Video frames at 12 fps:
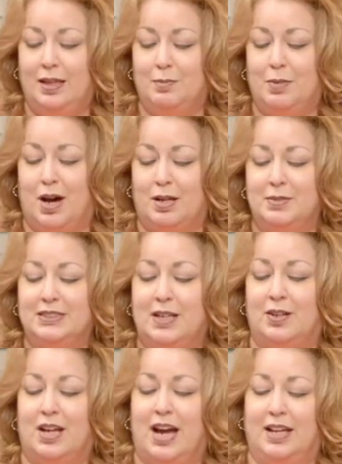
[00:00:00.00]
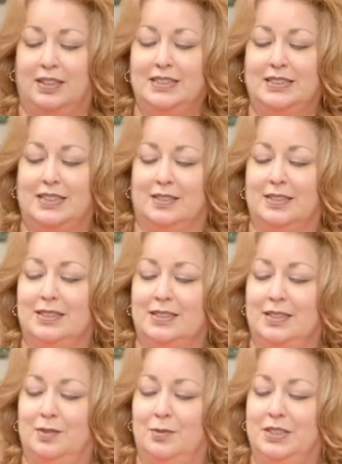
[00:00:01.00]
The bottom is called a Hylocereus,
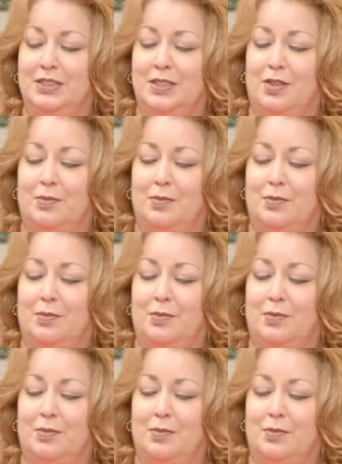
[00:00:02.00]
which is a